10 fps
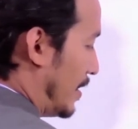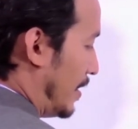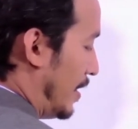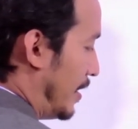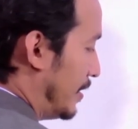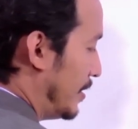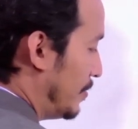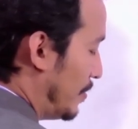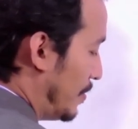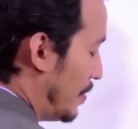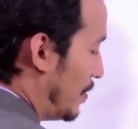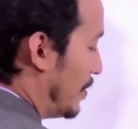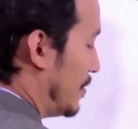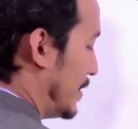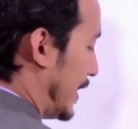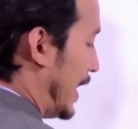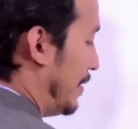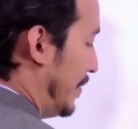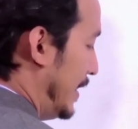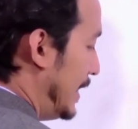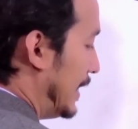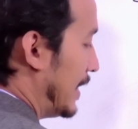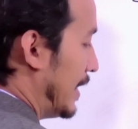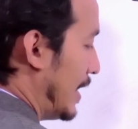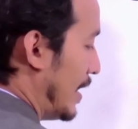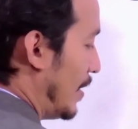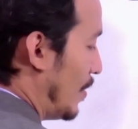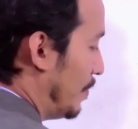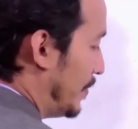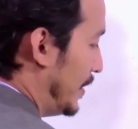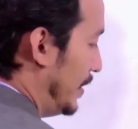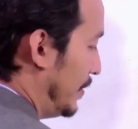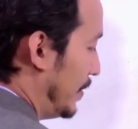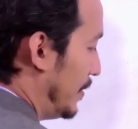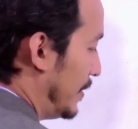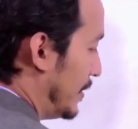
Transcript: Another O can be open your